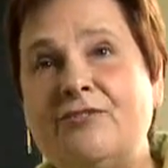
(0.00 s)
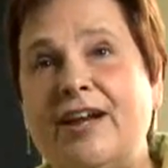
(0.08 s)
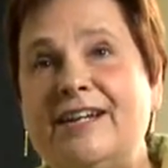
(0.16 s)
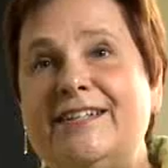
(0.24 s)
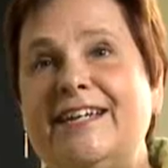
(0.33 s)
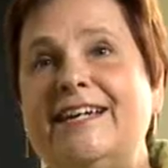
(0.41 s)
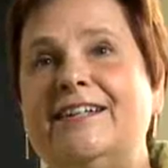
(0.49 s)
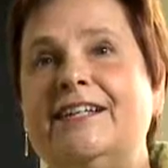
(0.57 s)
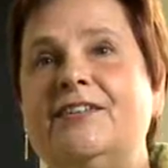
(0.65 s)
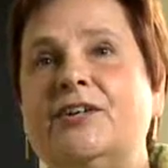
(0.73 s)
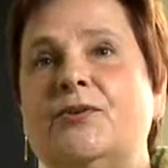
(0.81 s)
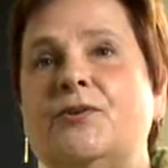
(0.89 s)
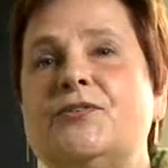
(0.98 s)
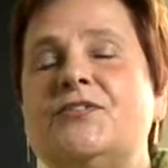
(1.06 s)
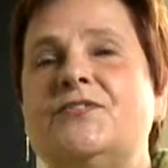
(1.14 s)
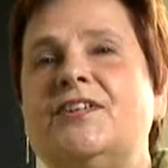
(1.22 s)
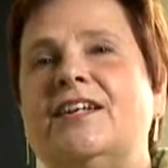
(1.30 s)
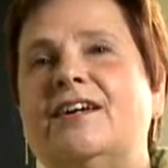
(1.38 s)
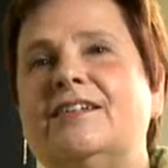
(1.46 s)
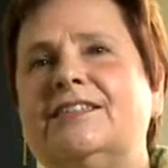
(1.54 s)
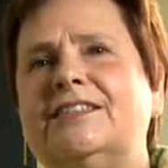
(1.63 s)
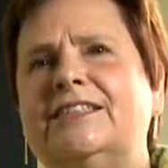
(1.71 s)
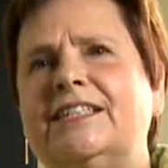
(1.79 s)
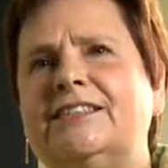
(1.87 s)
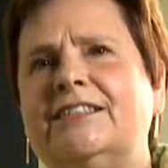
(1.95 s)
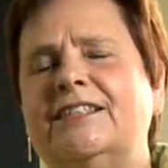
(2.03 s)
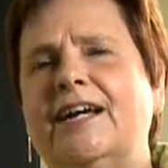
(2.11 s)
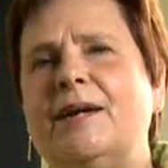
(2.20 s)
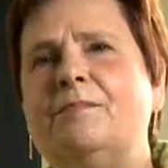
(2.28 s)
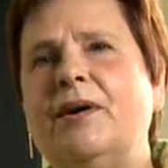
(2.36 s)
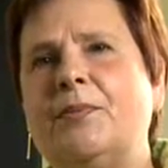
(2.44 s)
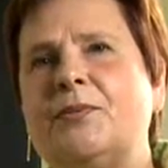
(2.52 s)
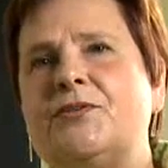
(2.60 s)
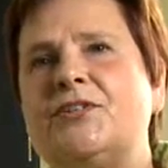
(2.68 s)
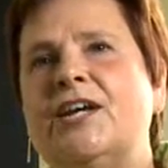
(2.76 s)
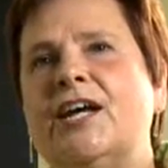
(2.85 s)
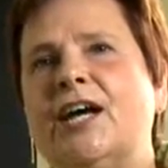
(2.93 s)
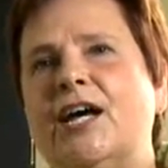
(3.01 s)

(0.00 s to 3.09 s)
a great deal in the course of the last 6 to 9 months